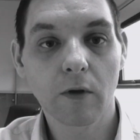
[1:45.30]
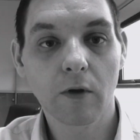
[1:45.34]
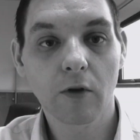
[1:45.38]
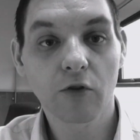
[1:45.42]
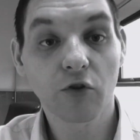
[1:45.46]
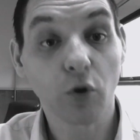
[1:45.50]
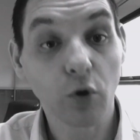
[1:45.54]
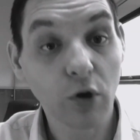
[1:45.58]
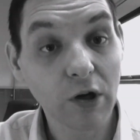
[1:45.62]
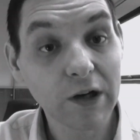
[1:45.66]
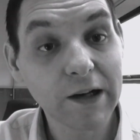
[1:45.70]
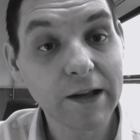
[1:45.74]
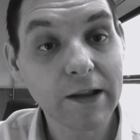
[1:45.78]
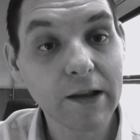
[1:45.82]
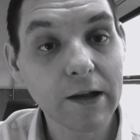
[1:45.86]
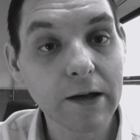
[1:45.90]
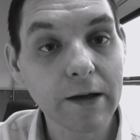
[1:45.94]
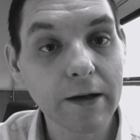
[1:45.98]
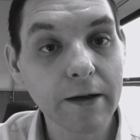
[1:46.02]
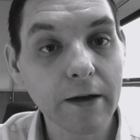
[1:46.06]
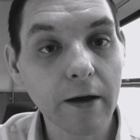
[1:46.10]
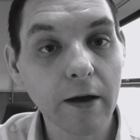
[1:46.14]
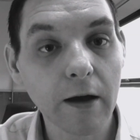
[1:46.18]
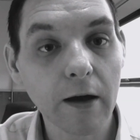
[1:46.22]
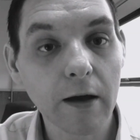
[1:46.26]
So click the
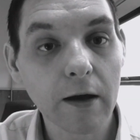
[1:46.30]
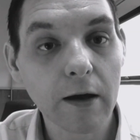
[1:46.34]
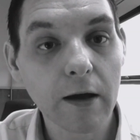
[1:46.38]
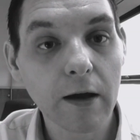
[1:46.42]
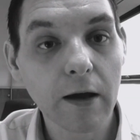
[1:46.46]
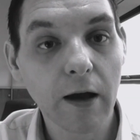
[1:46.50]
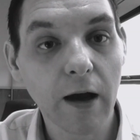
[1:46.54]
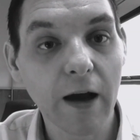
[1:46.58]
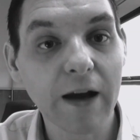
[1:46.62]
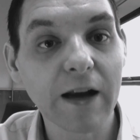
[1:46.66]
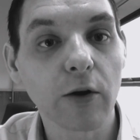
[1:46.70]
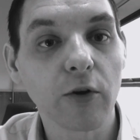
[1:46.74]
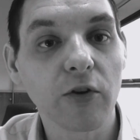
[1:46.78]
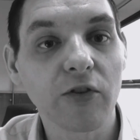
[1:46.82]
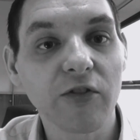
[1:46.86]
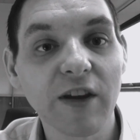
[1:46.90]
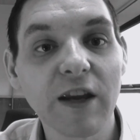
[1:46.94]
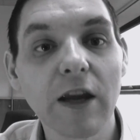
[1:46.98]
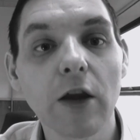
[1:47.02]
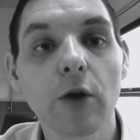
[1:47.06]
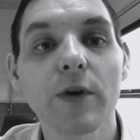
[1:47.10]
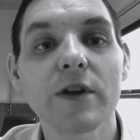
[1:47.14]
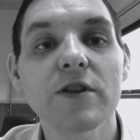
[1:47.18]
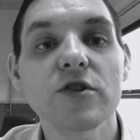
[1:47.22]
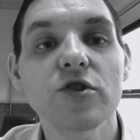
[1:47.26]
link and I'll see
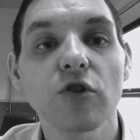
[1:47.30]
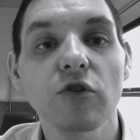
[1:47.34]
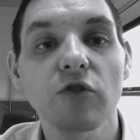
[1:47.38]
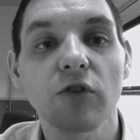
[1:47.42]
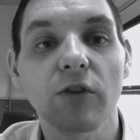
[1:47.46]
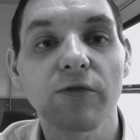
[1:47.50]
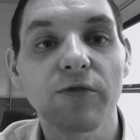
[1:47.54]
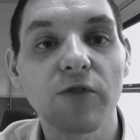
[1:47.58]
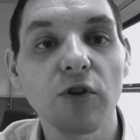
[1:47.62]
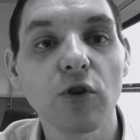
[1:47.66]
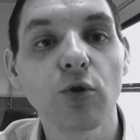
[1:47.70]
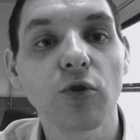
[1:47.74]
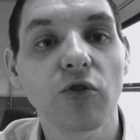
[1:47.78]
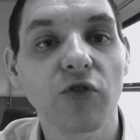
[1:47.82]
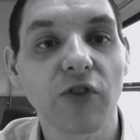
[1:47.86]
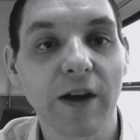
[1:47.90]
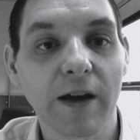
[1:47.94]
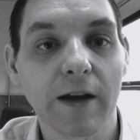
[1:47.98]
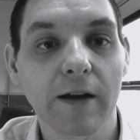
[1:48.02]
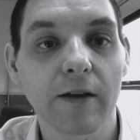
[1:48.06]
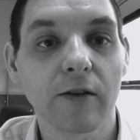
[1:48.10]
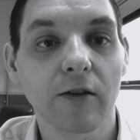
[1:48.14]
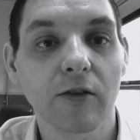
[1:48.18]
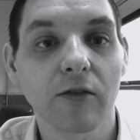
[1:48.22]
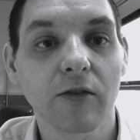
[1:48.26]
you in just a few
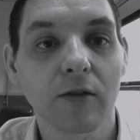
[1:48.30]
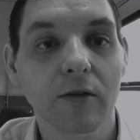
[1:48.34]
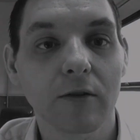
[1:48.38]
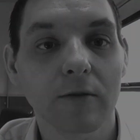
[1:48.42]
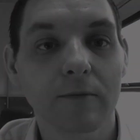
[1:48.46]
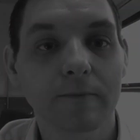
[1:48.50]
seconds.